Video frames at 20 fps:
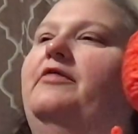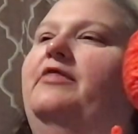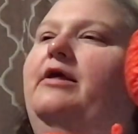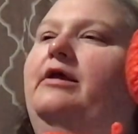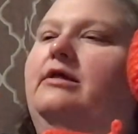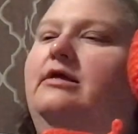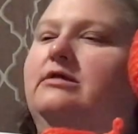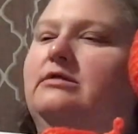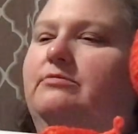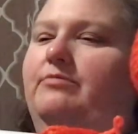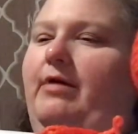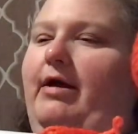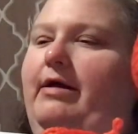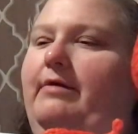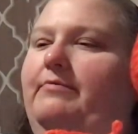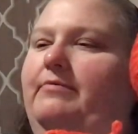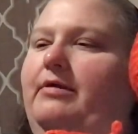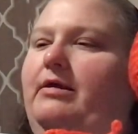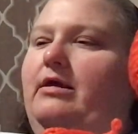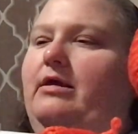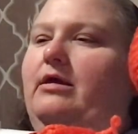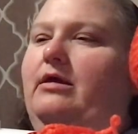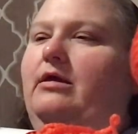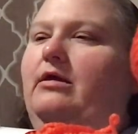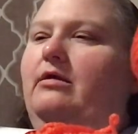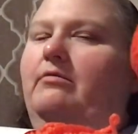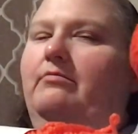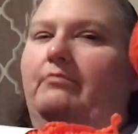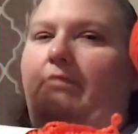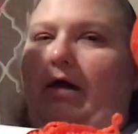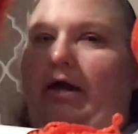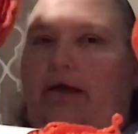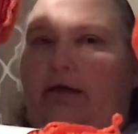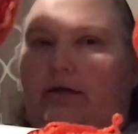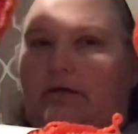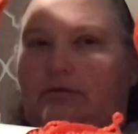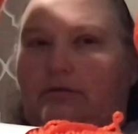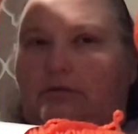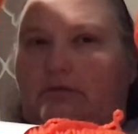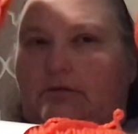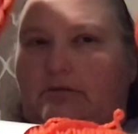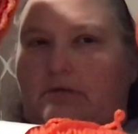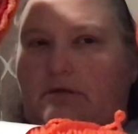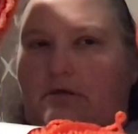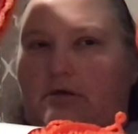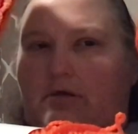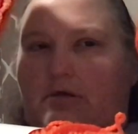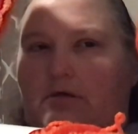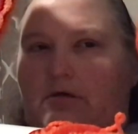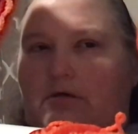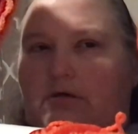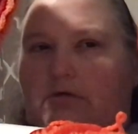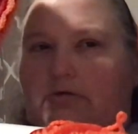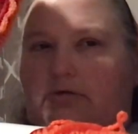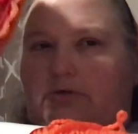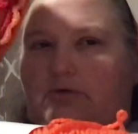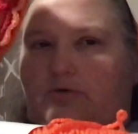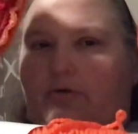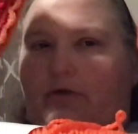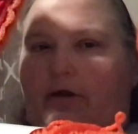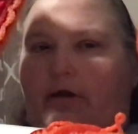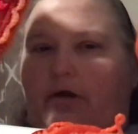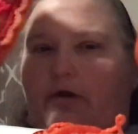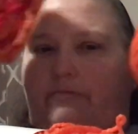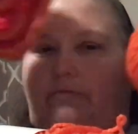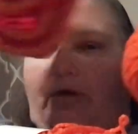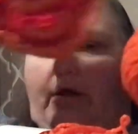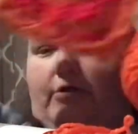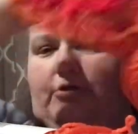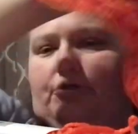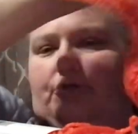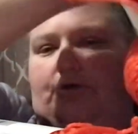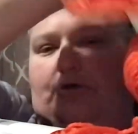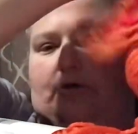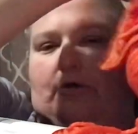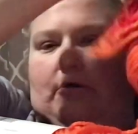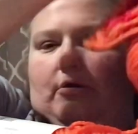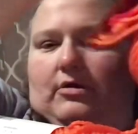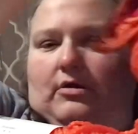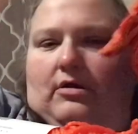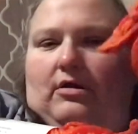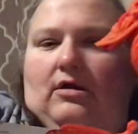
think this might be Mike's square. I'm not sure.